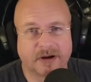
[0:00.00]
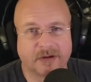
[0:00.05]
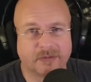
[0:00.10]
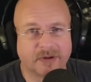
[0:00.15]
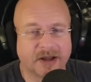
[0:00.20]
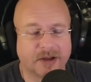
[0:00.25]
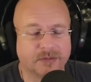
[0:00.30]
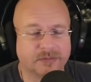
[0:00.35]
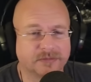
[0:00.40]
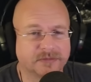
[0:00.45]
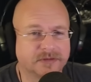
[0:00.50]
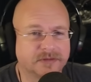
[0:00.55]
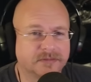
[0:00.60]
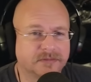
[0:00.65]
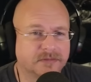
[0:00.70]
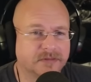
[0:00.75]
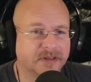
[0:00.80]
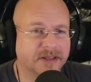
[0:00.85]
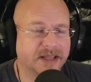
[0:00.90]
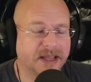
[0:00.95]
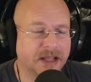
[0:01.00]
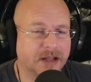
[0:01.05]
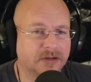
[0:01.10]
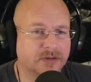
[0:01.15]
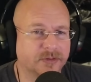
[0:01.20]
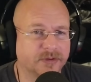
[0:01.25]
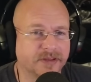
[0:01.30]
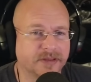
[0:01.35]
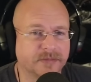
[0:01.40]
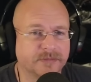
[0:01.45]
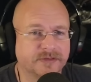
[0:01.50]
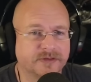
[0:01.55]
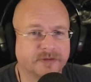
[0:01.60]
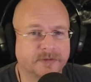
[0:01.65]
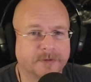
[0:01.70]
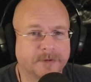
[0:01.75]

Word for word: around the algorithms.